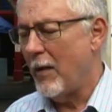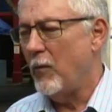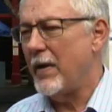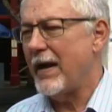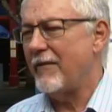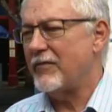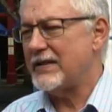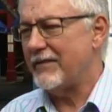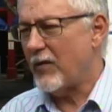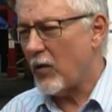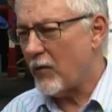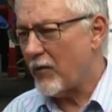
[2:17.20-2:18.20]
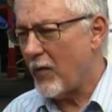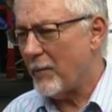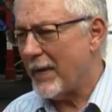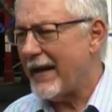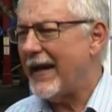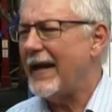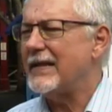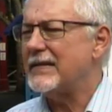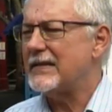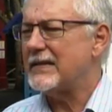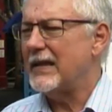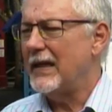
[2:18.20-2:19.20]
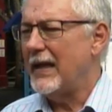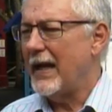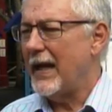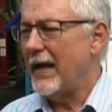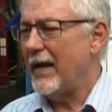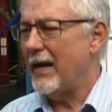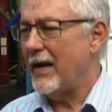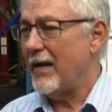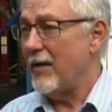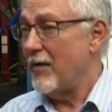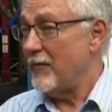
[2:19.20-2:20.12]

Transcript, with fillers: We have received a lot of complaints uh,